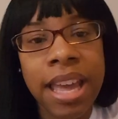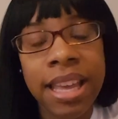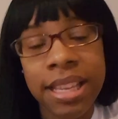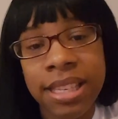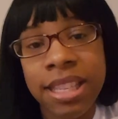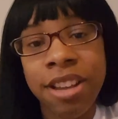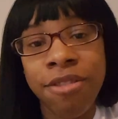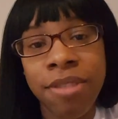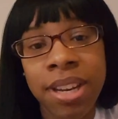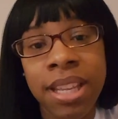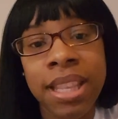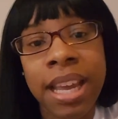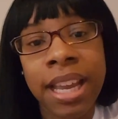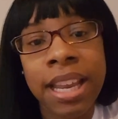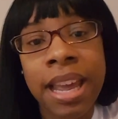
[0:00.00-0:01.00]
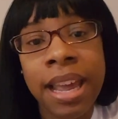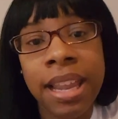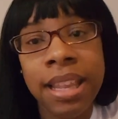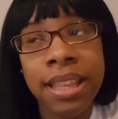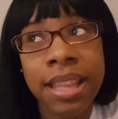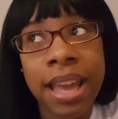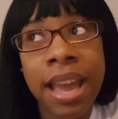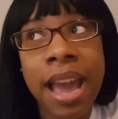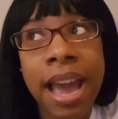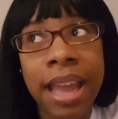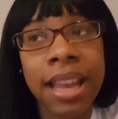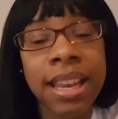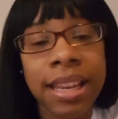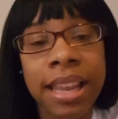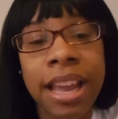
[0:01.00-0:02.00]
Is there any that I
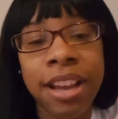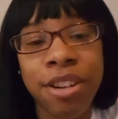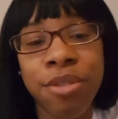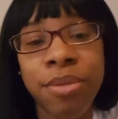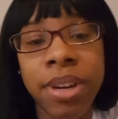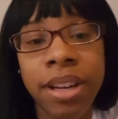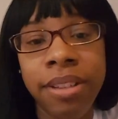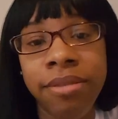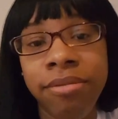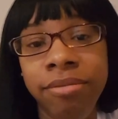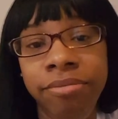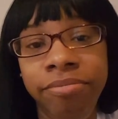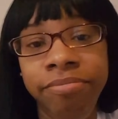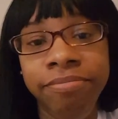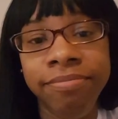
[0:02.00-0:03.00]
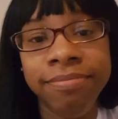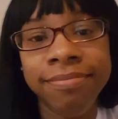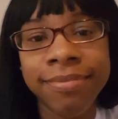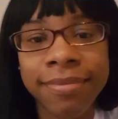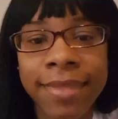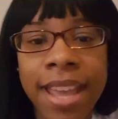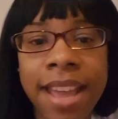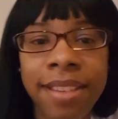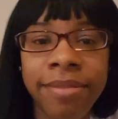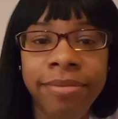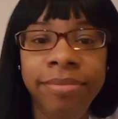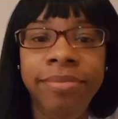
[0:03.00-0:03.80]
can let go of? Okay.